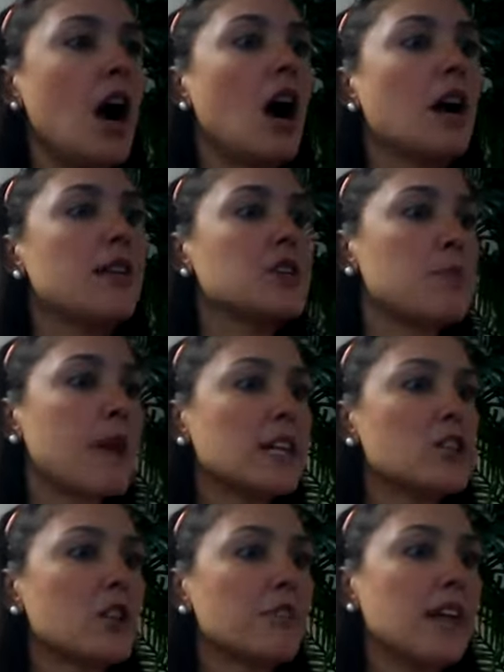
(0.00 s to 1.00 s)
Are the
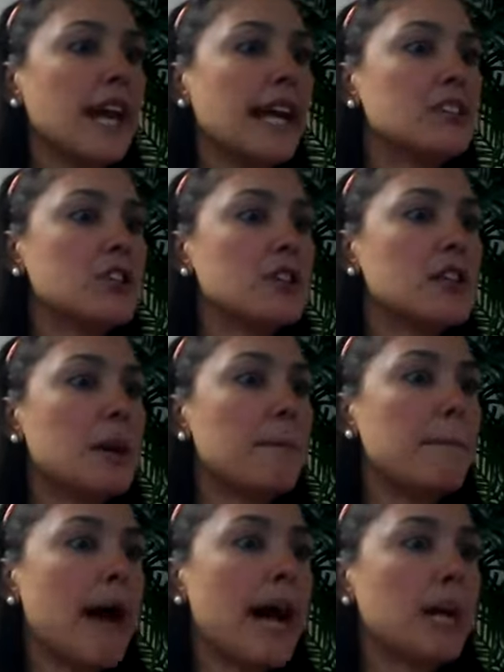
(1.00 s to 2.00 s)
Spectra phalanges
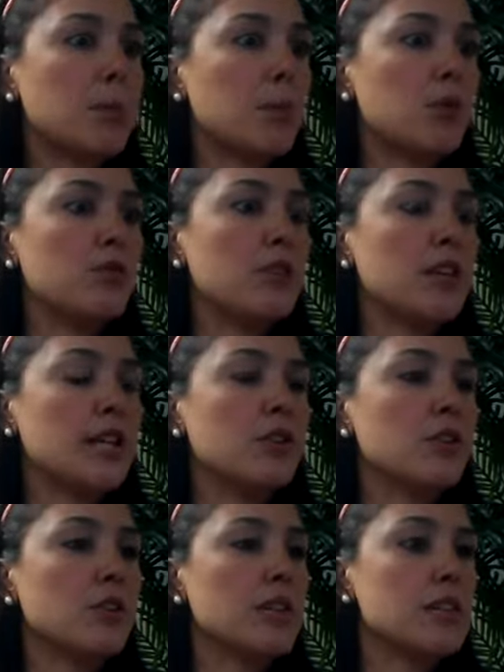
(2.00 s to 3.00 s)
compatible for
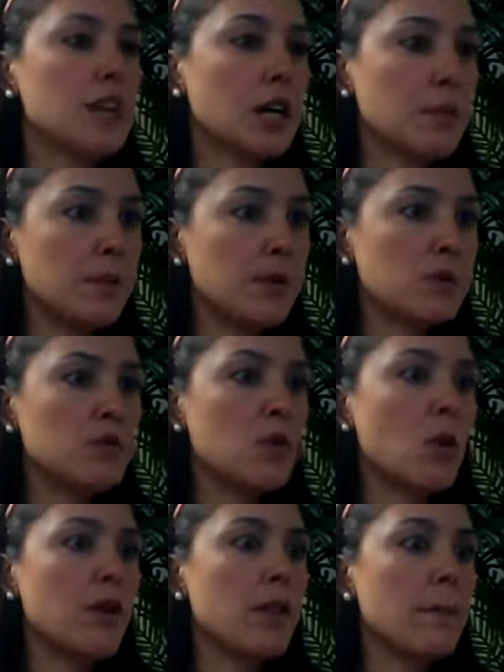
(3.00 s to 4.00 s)
either the duckbills
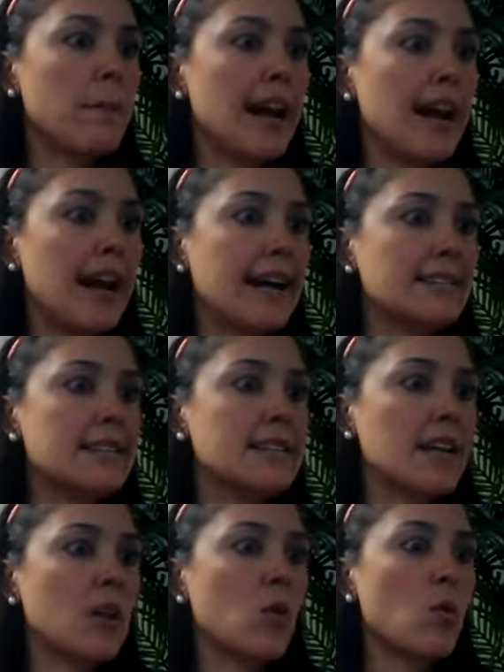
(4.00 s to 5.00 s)
or the
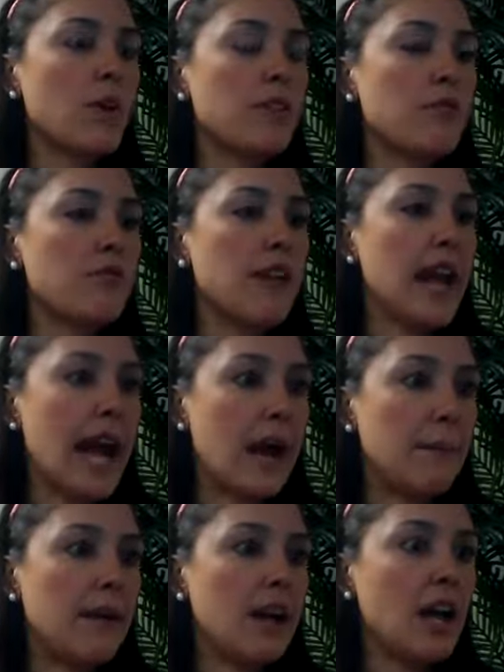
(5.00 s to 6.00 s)
plastic with
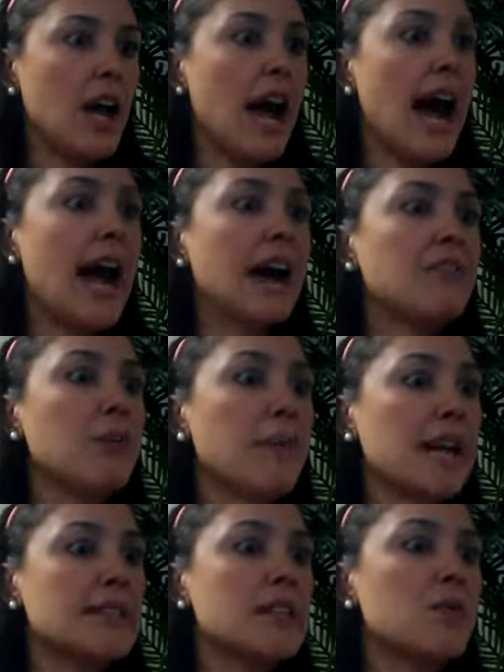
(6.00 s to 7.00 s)
flap? I have the
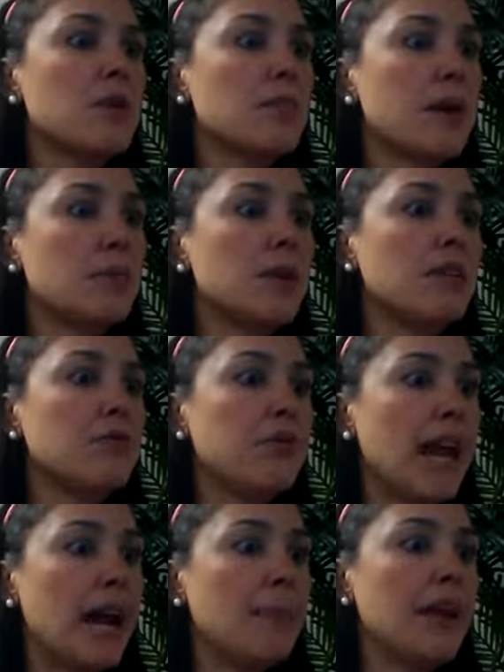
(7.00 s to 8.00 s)
plastic with membrane
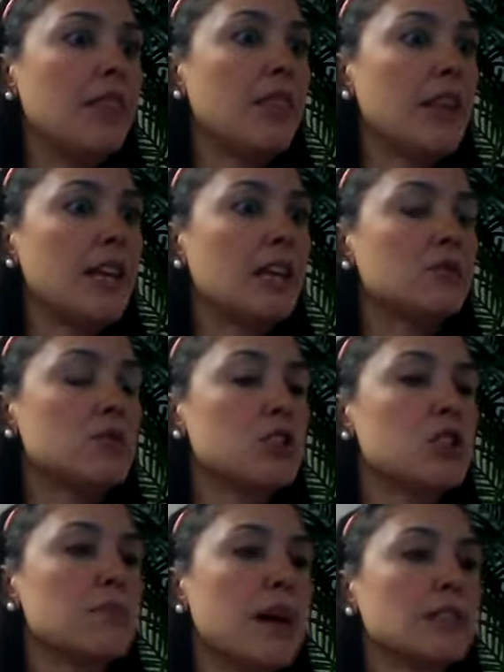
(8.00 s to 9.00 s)
flap and thinking of
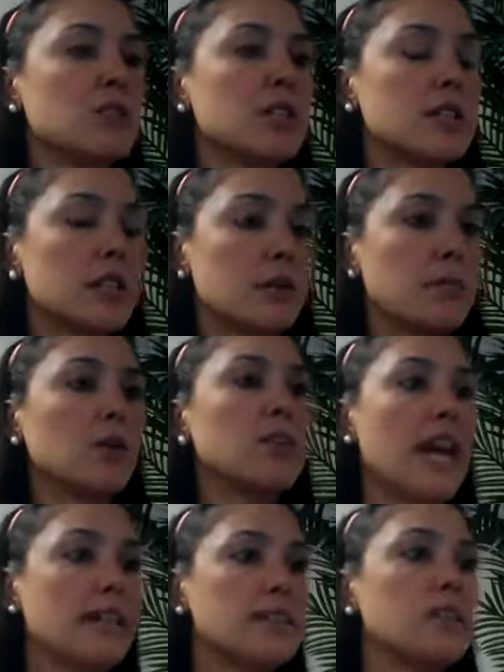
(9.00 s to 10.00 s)
switching back to the duckbill.
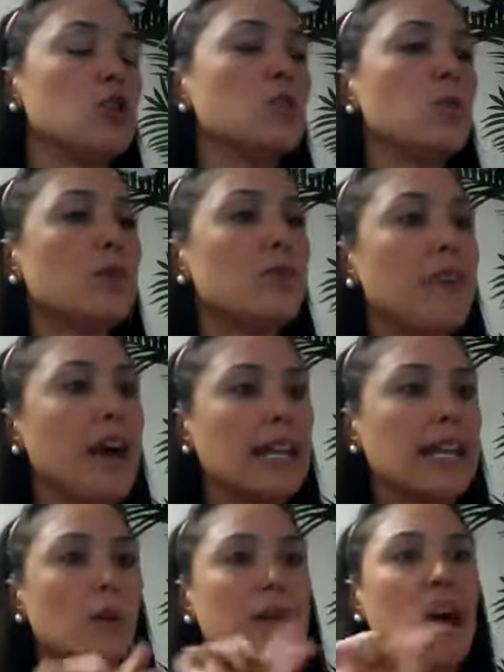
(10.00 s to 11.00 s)
Yes, you will
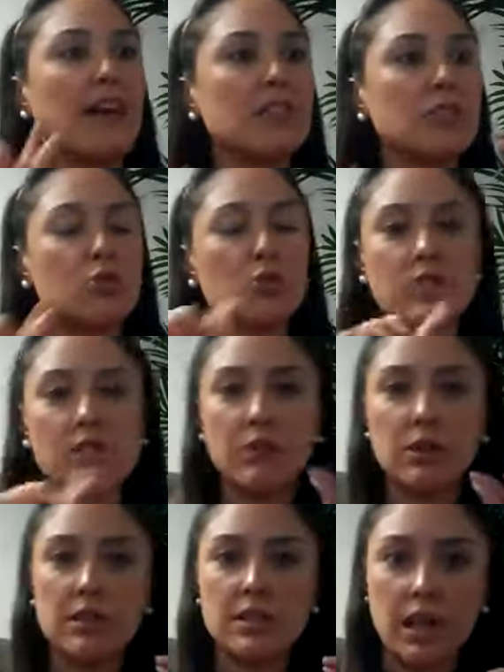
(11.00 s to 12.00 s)
find that we have the two
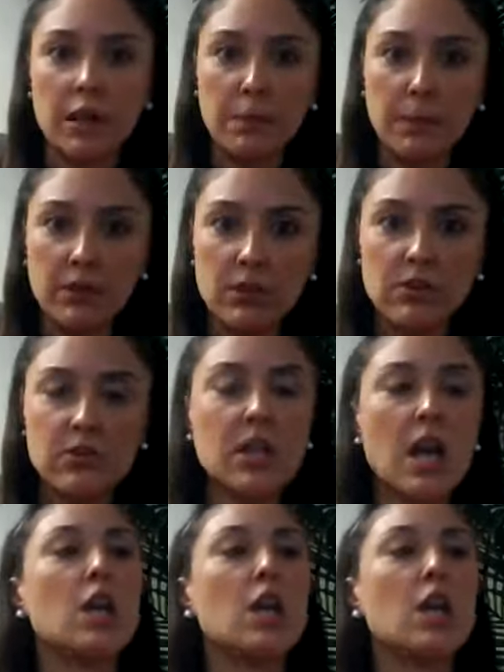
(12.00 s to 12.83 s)
different duckbills.